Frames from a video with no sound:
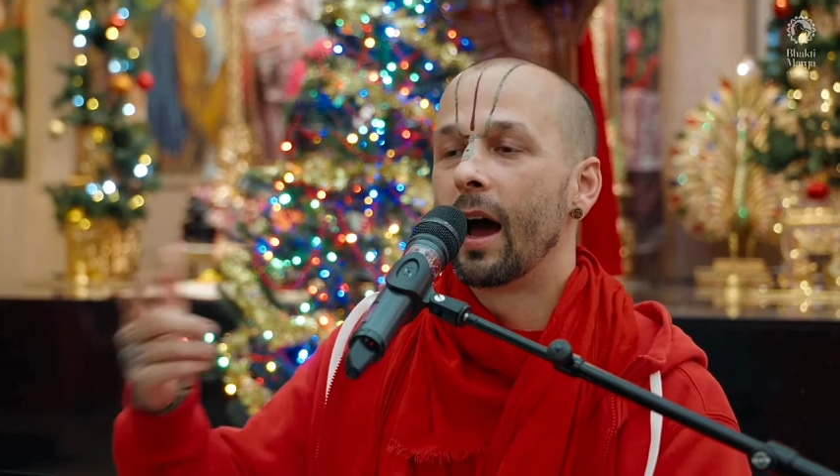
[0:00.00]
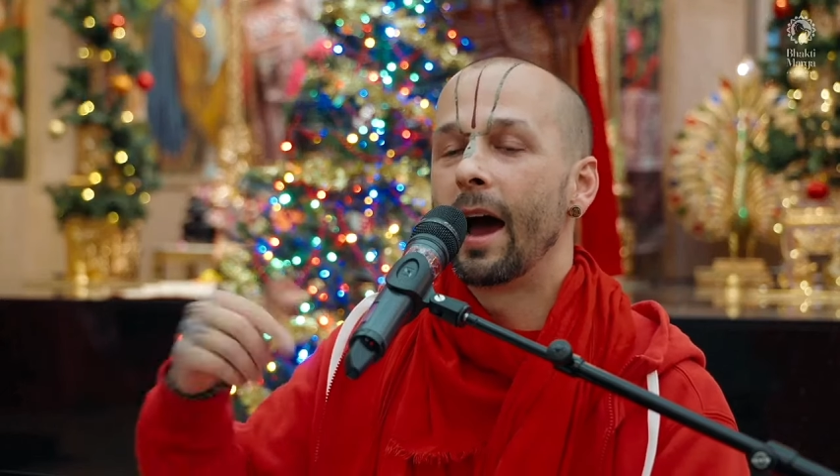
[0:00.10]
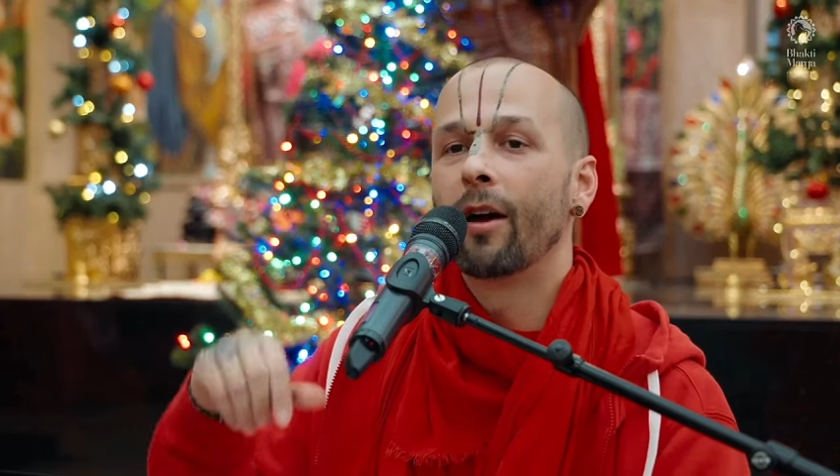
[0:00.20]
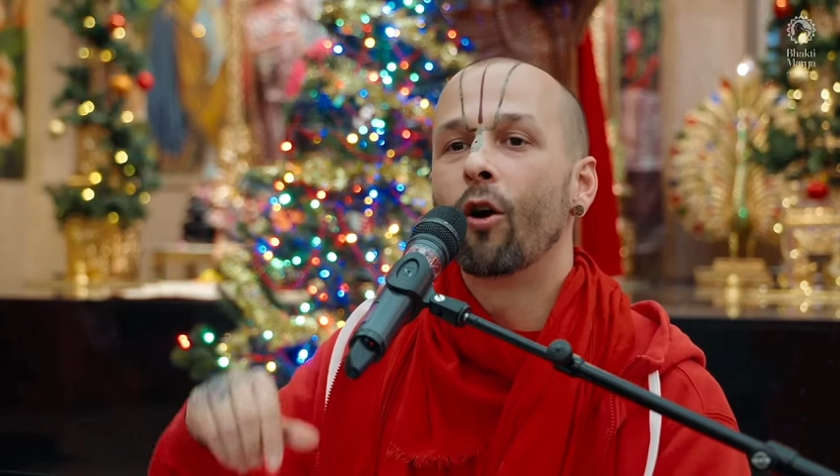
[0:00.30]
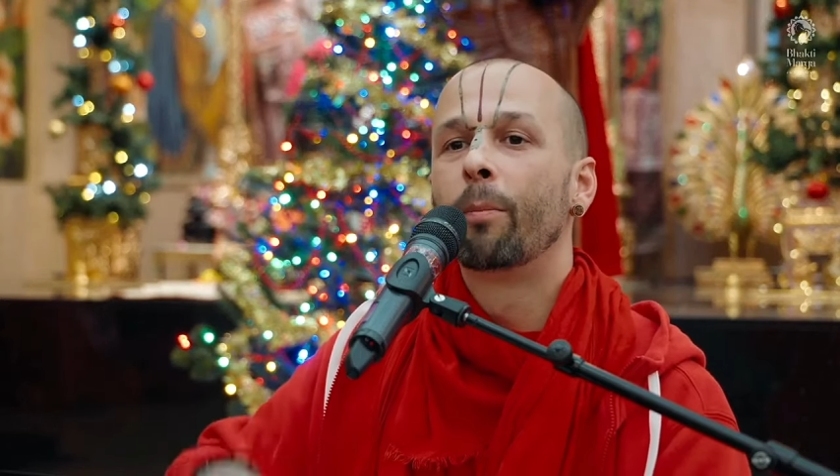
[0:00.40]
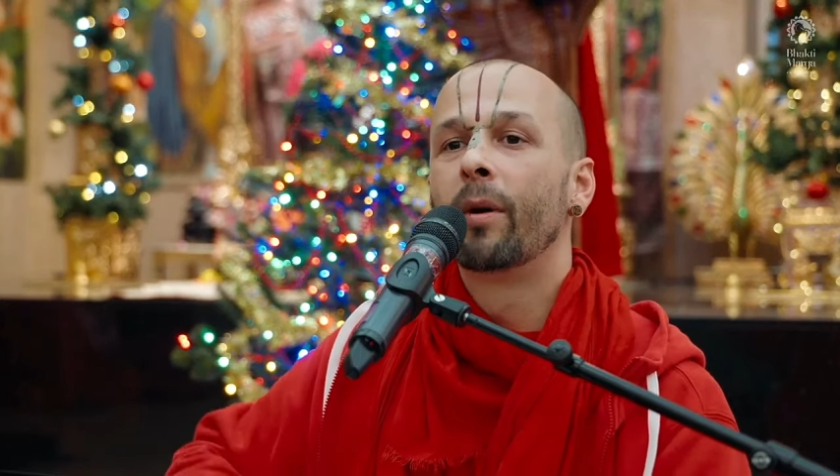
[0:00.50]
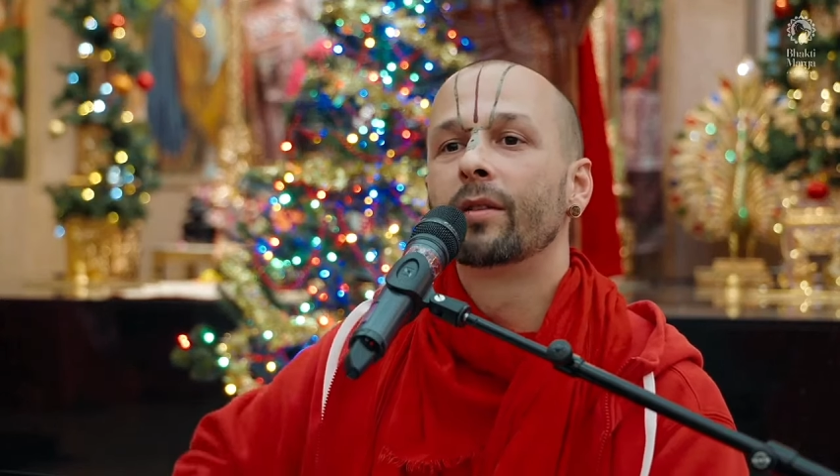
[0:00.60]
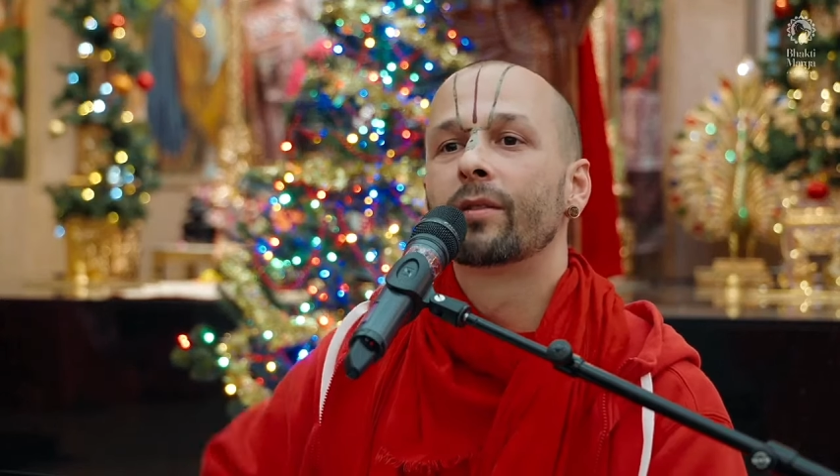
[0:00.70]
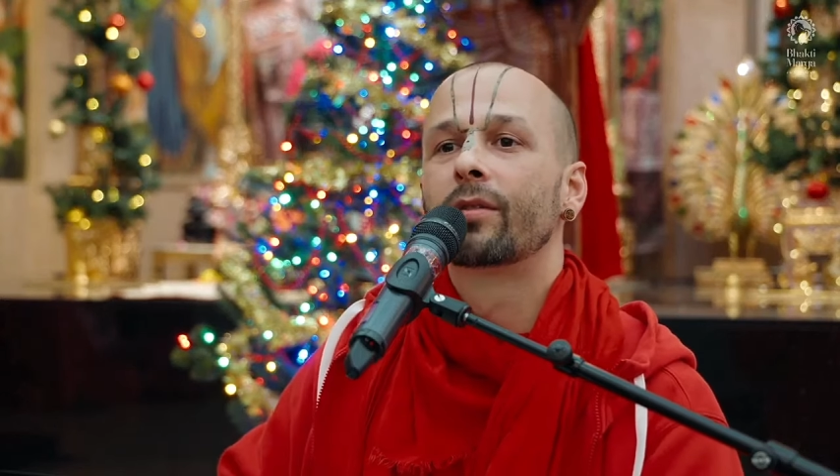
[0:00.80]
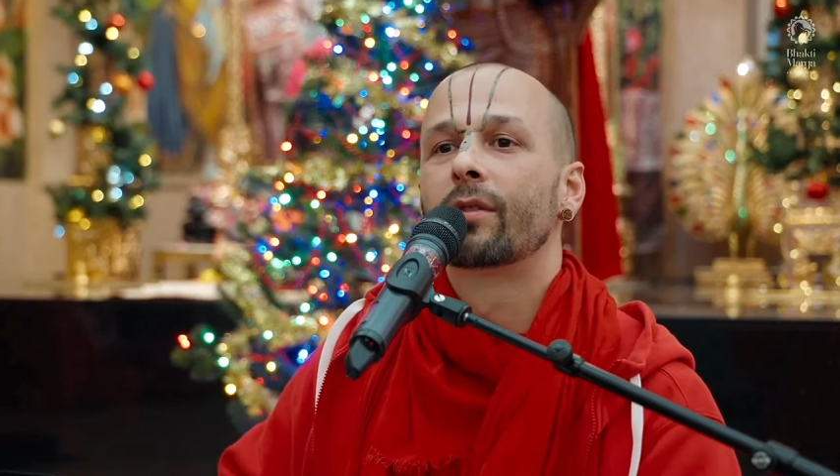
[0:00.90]
I
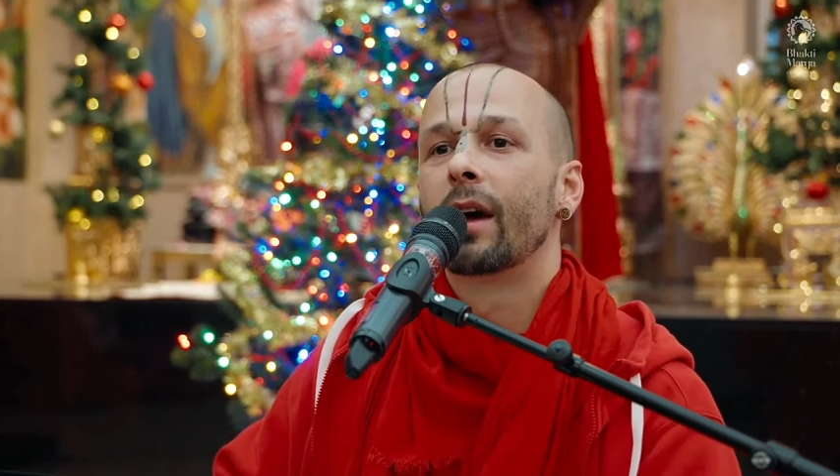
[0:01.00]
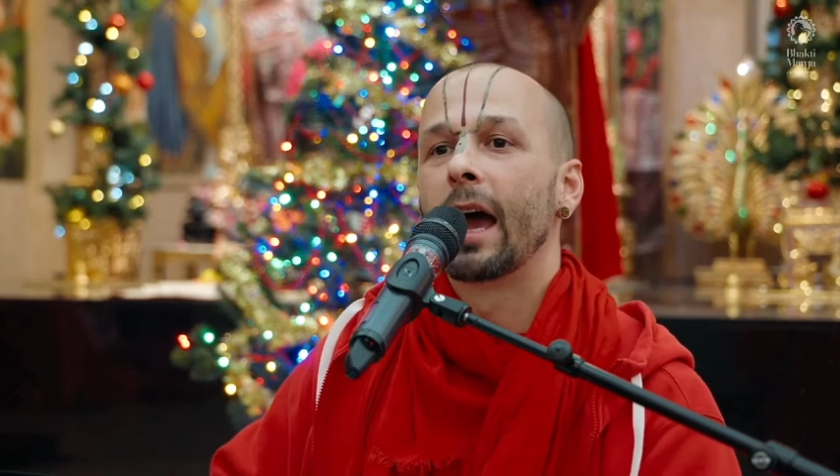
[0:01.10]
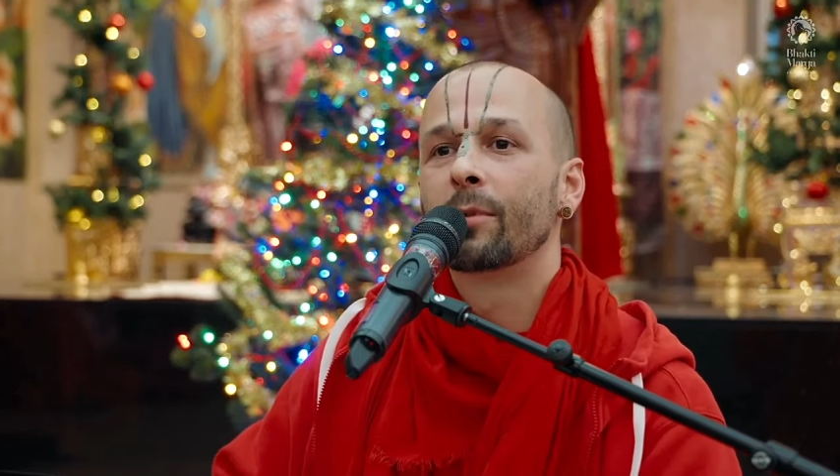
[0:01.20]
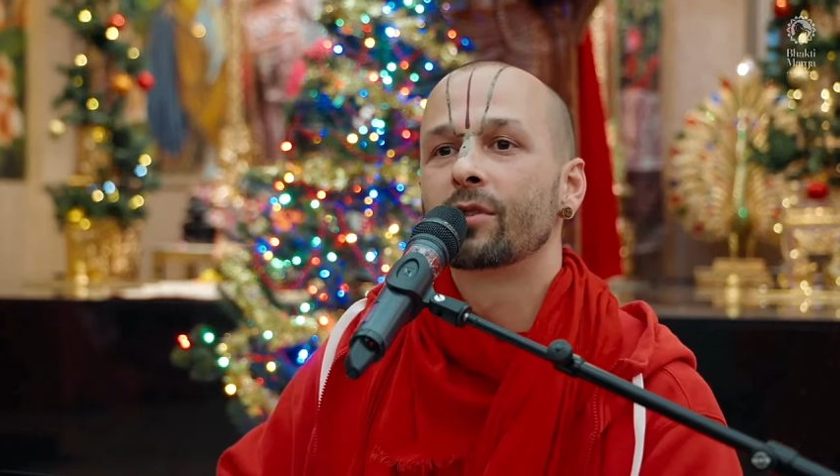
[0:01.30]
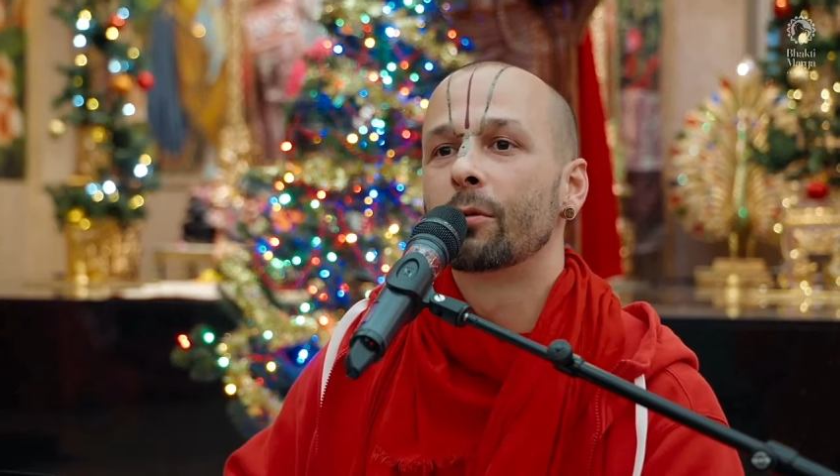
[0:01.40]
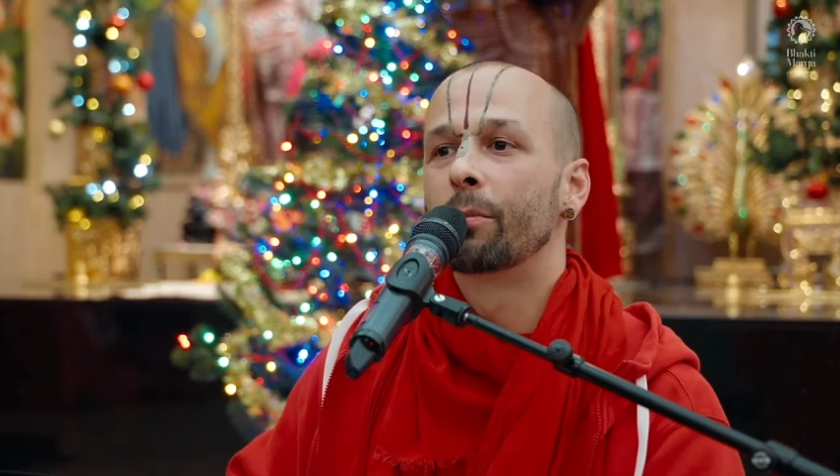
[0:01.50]
opened Amazon